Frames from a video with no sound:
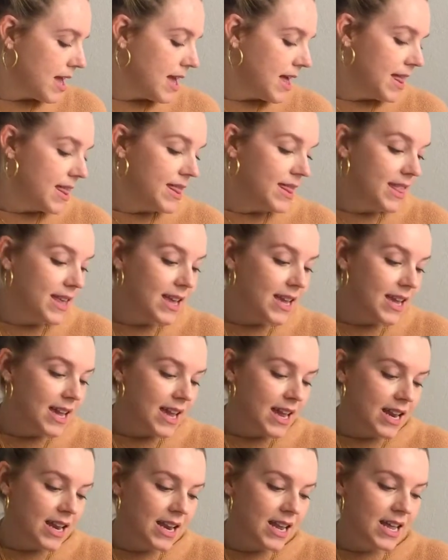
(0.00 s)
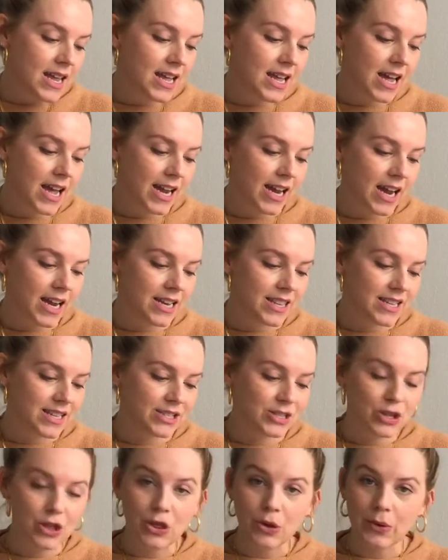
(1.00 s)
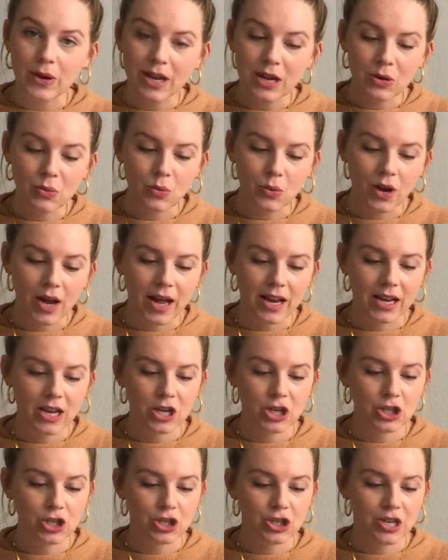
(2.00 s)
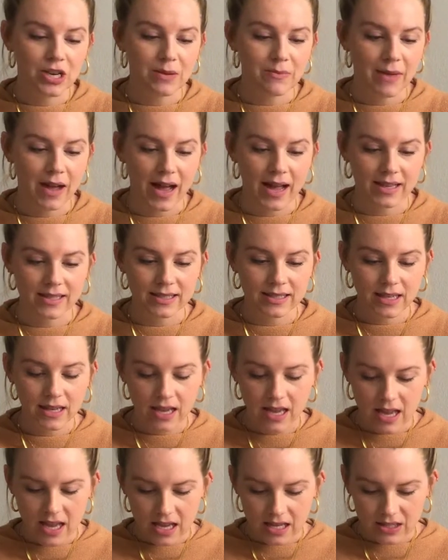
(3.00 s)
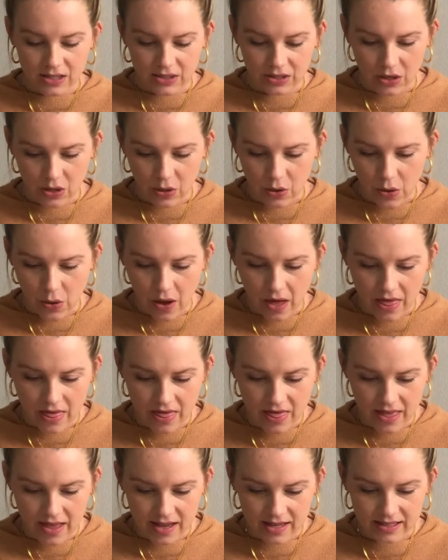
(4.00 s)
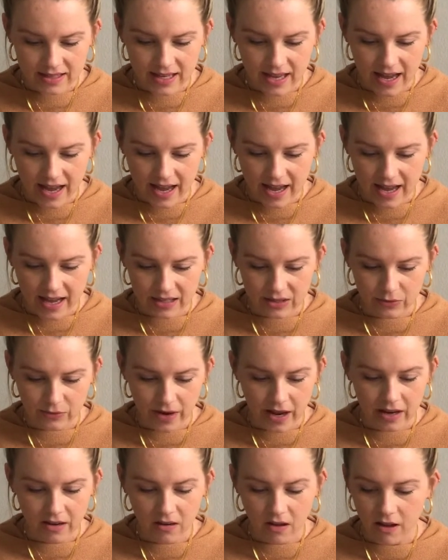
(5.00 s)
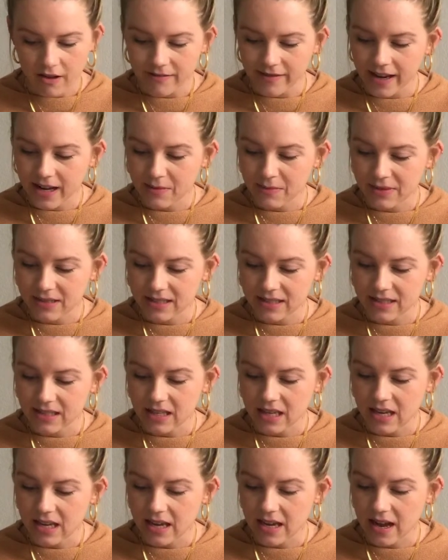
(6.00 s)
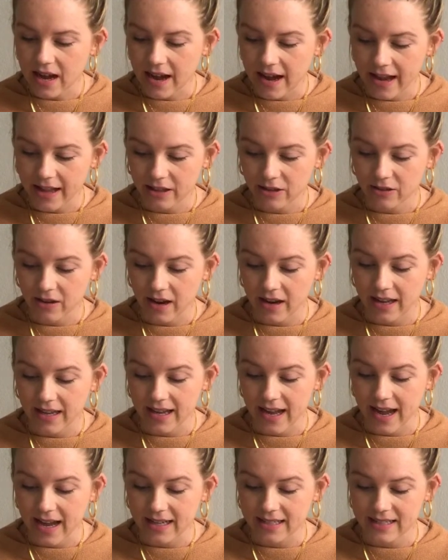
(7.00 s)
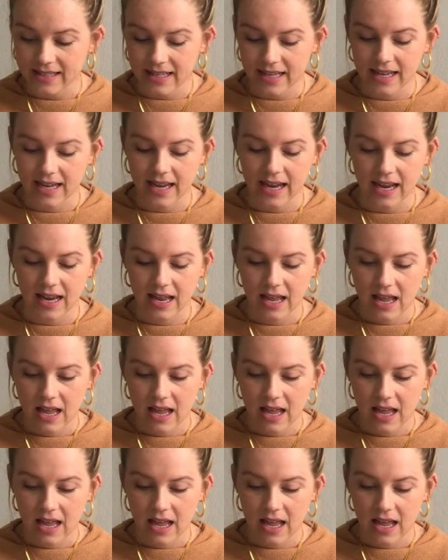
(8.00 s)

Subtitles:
Then I got this 3-in-1 sheet mask. So this has retinol, vitamin C, hyaluronic acid.